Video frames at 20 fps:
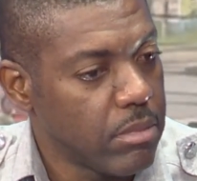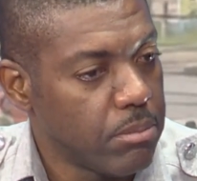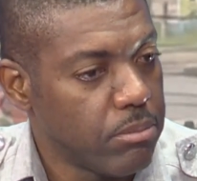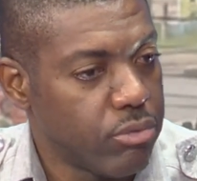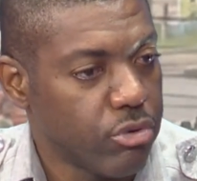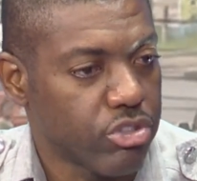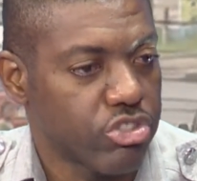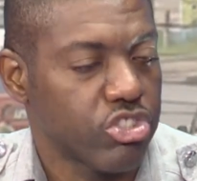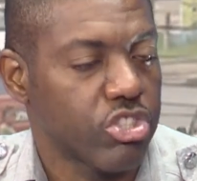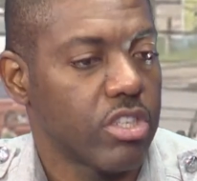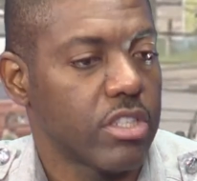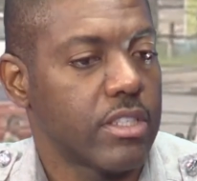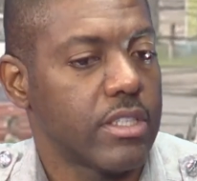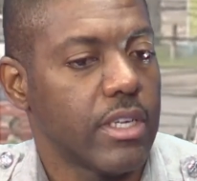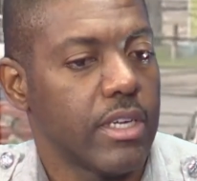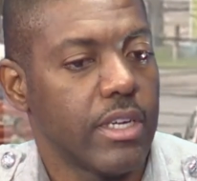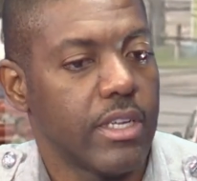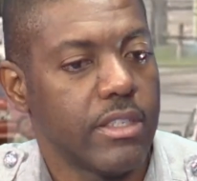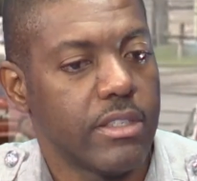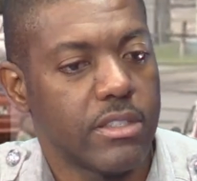Brush
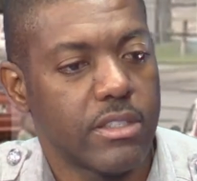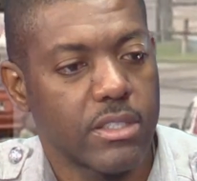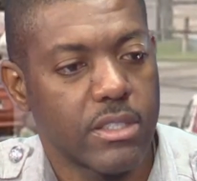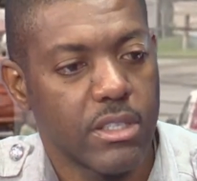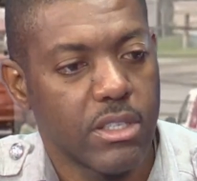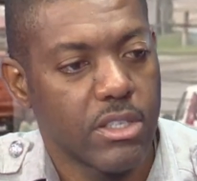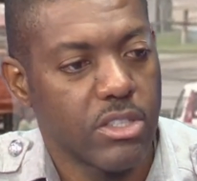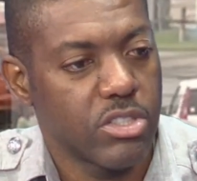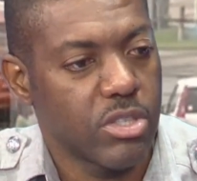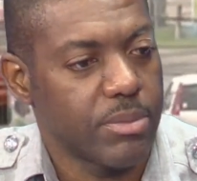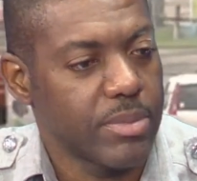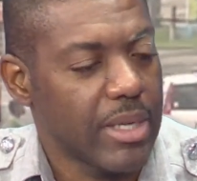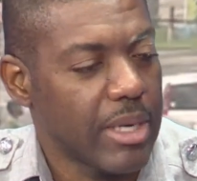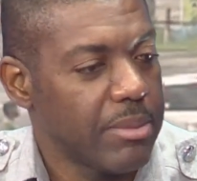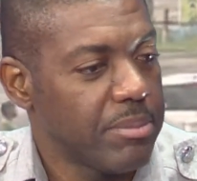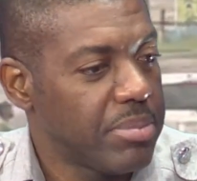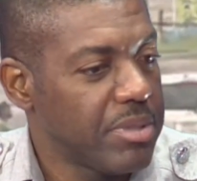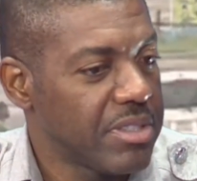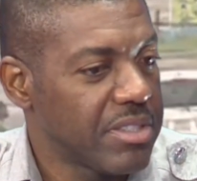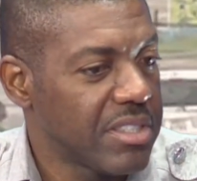cutters,
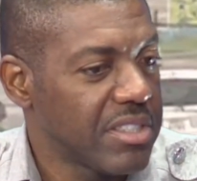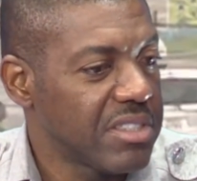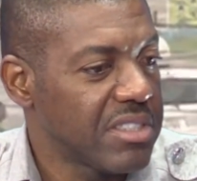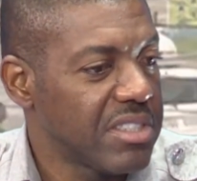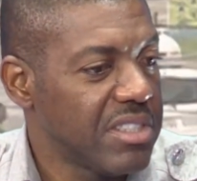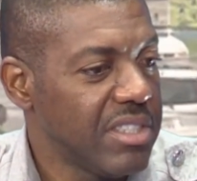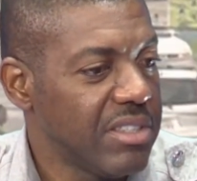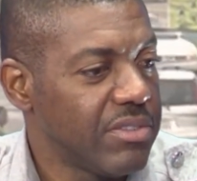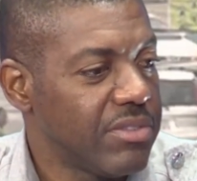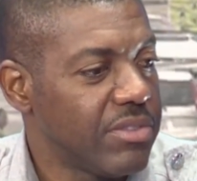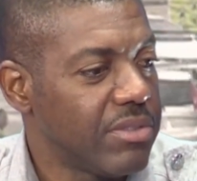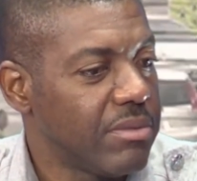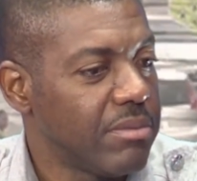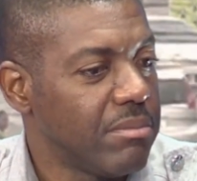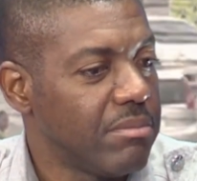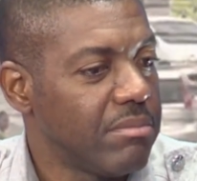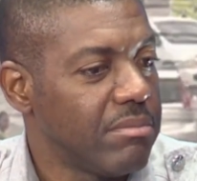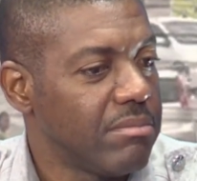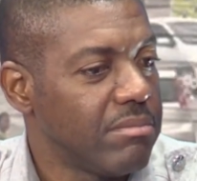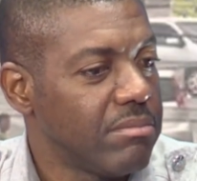sometimes persons leave
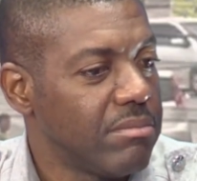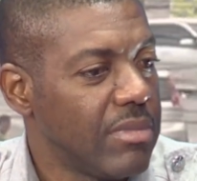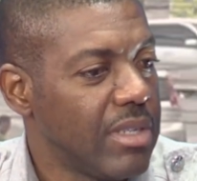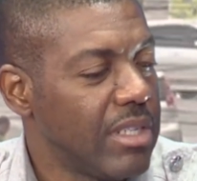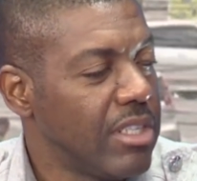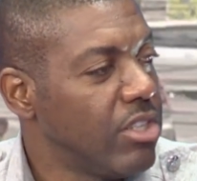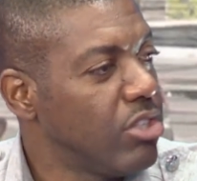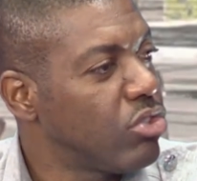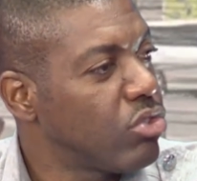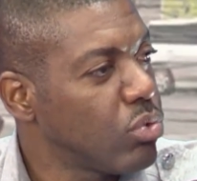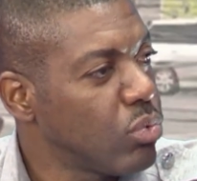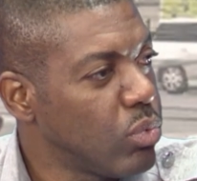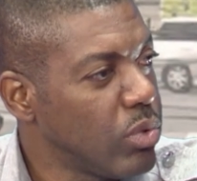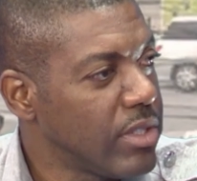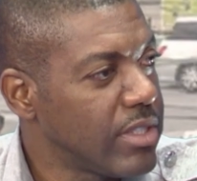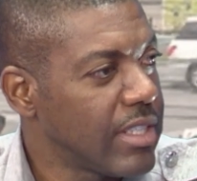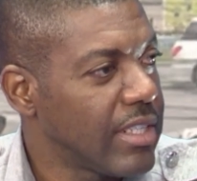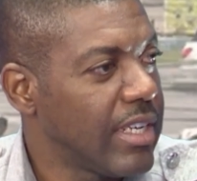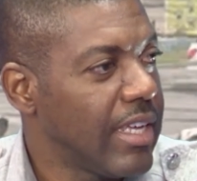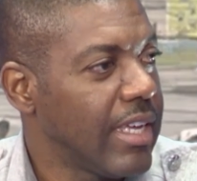little
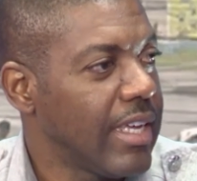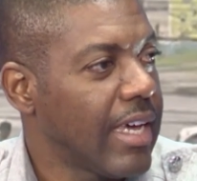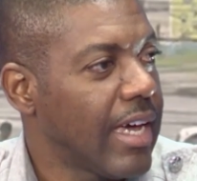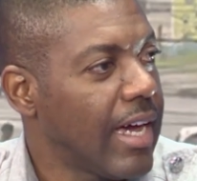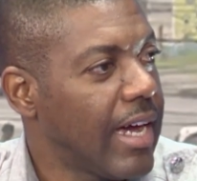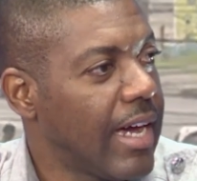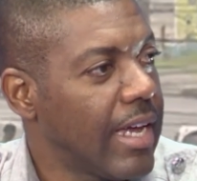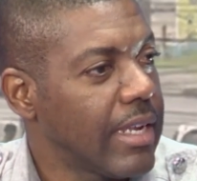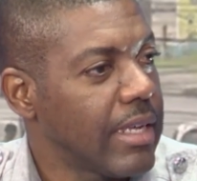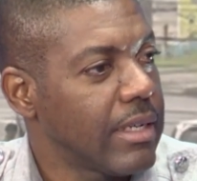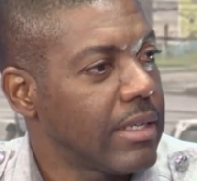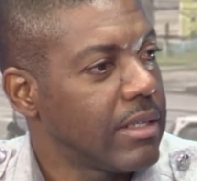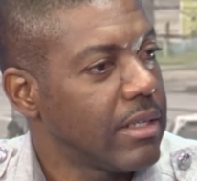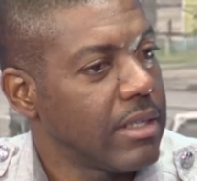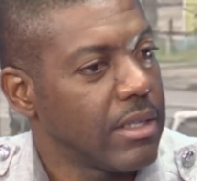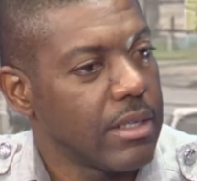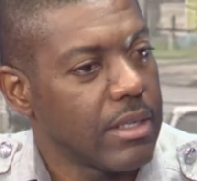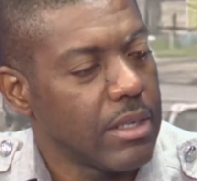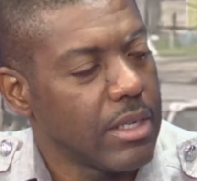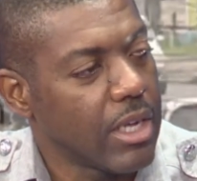tools in their yard,
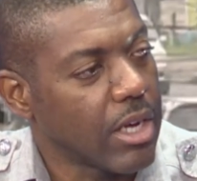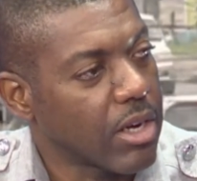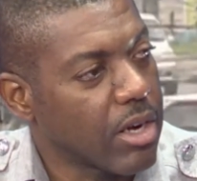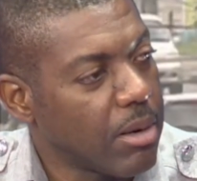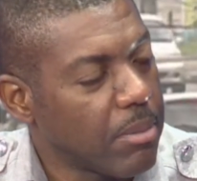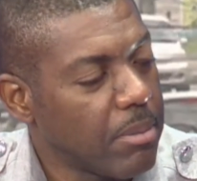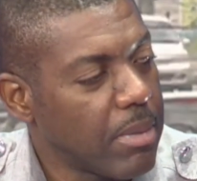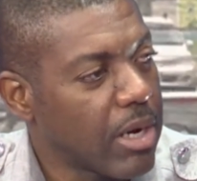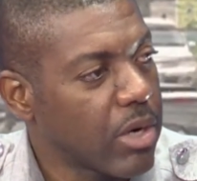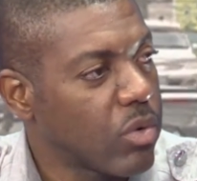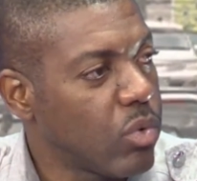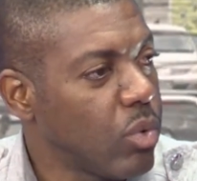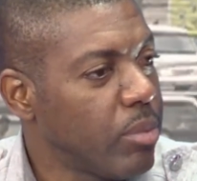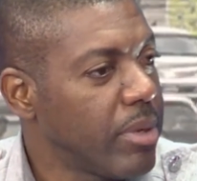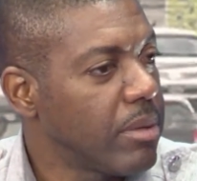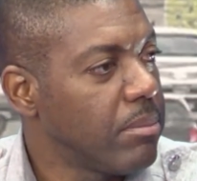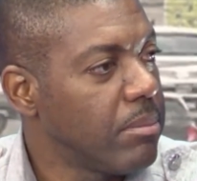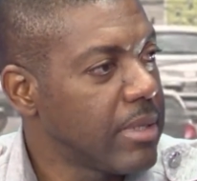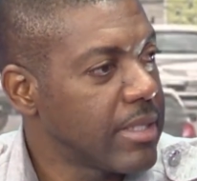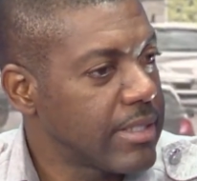they come back
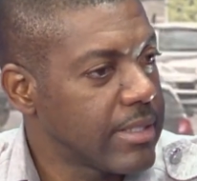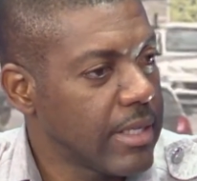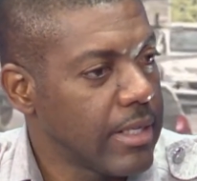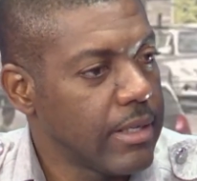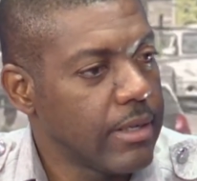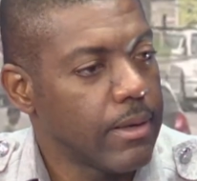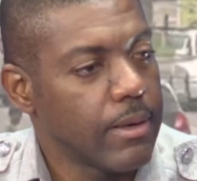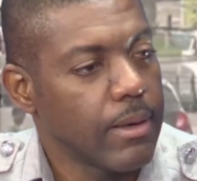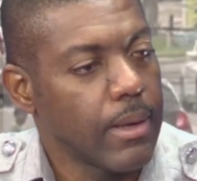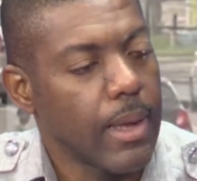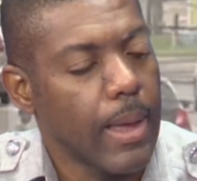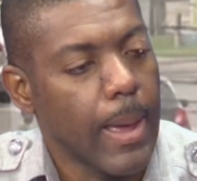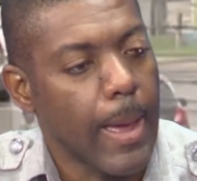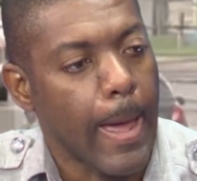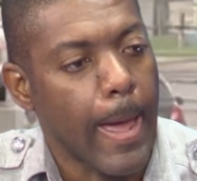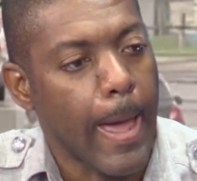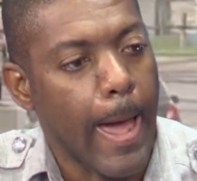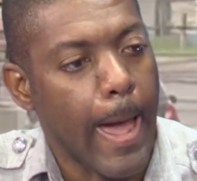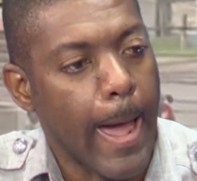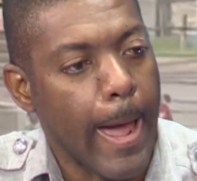home, it's missing,
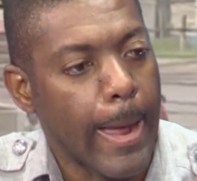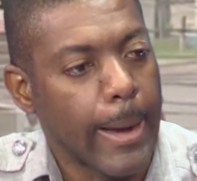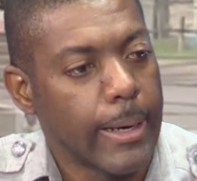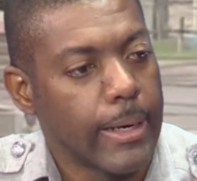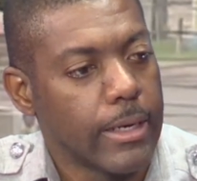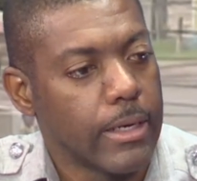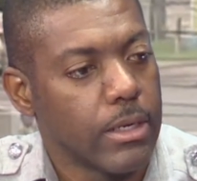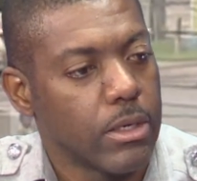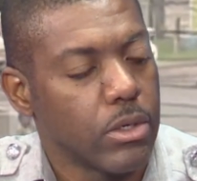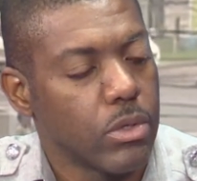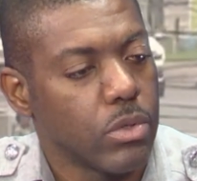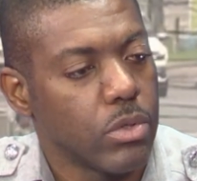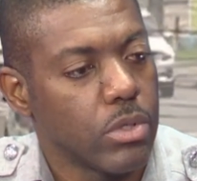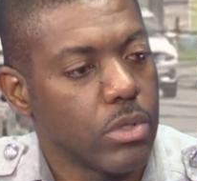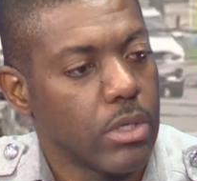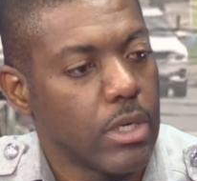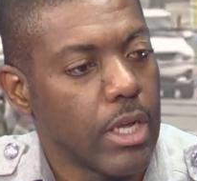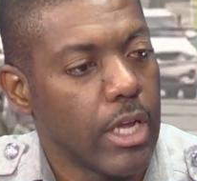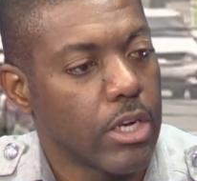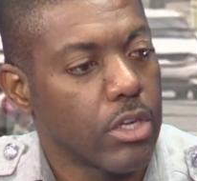and
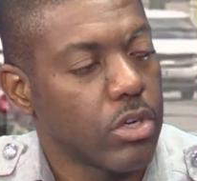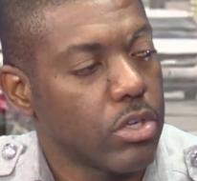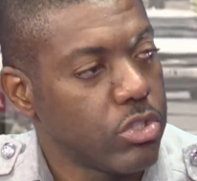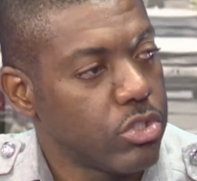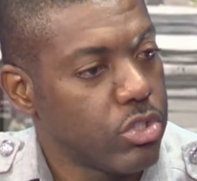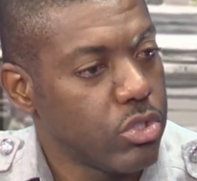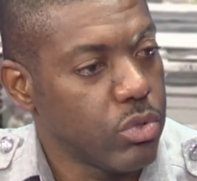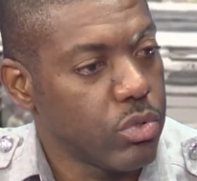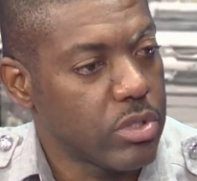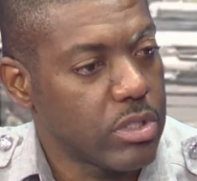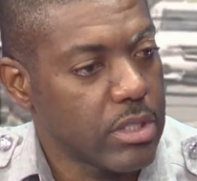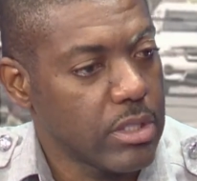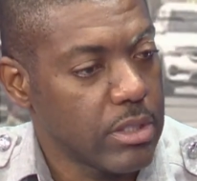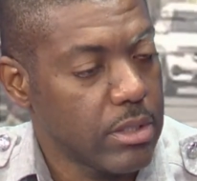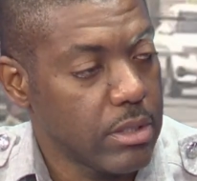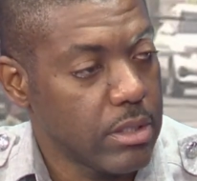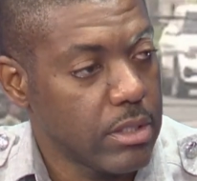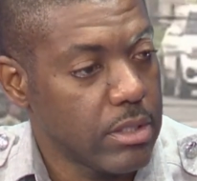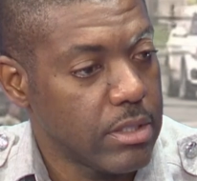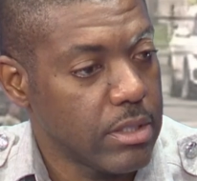it continues
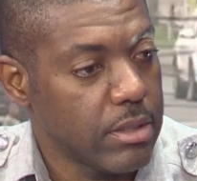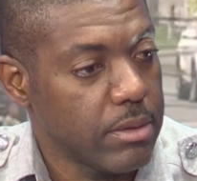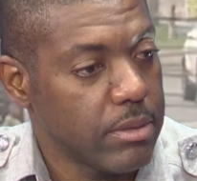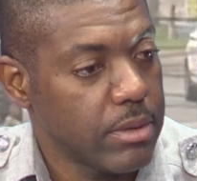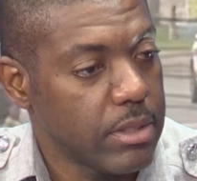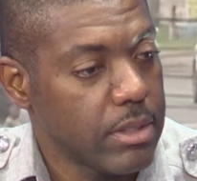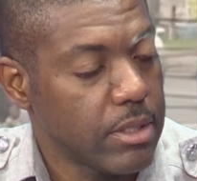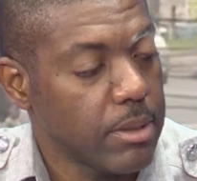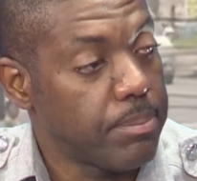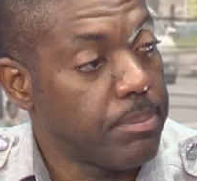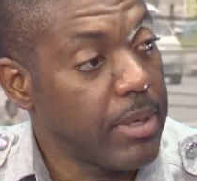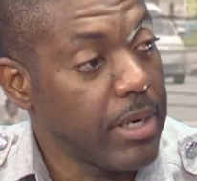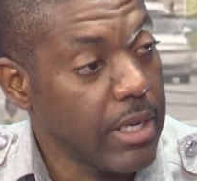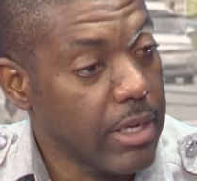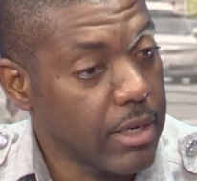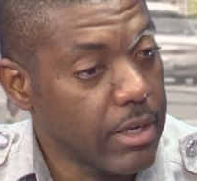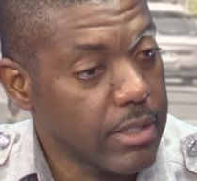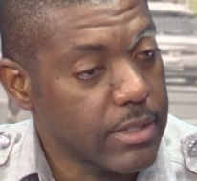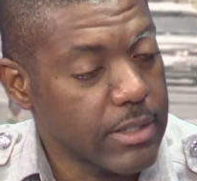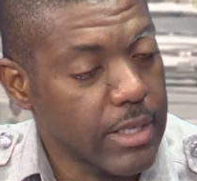to
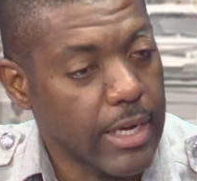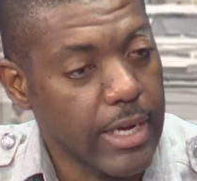plague us.